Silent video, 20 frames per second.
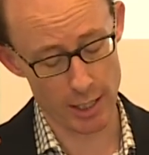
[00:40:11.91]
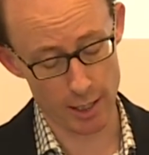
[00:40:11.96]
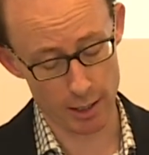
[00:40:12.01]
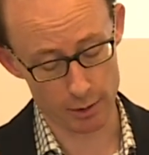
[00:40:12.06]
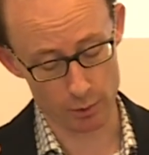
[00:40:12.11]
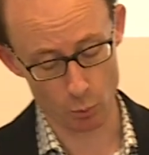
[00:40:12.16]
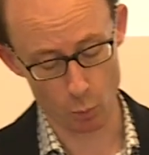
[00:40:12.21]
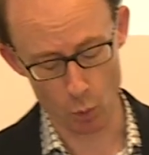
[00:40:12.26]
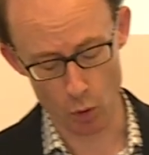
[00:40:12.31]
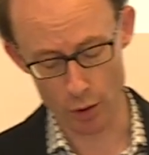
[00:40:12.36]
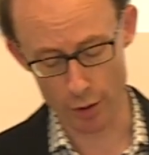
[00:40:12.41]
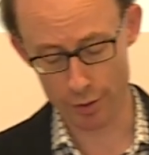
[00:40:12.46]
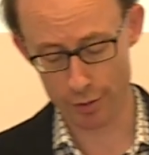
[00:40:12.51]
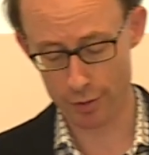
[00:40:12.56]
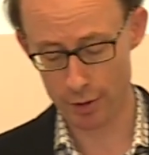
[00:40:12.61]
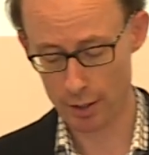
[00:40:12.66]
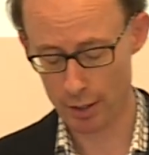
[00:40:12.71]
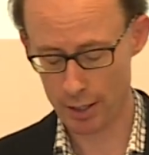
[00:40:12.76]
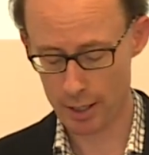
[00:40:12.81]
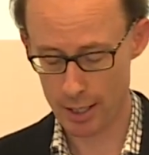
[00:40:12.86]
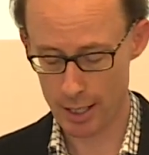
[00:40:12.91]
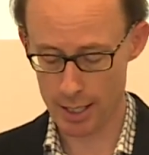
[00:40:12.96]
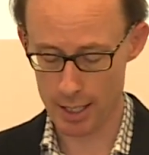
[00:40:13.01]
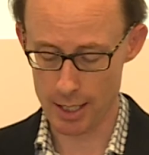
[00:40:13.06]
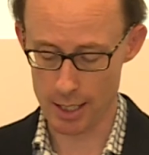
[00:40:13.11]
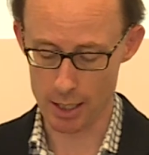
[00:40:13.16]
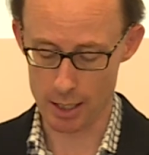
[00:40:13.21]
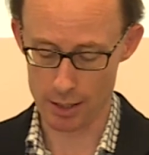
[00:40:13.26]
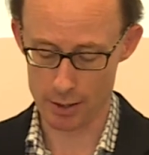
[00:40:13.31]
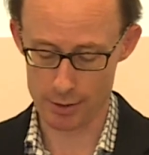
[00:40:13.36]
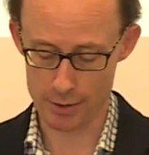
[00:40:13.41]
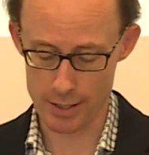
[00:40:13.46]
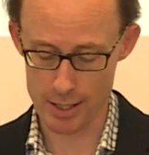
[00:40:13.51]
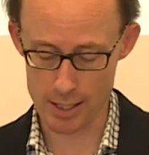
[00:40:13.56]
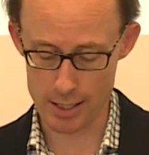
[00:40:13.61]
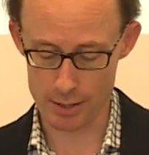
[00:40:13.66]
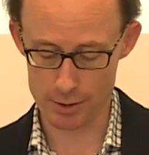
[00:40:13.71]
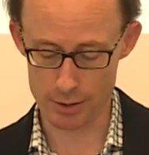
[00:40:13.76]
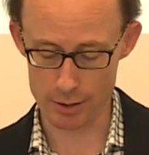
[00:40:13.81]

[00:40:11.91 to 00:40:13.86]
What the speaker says: aren't worth the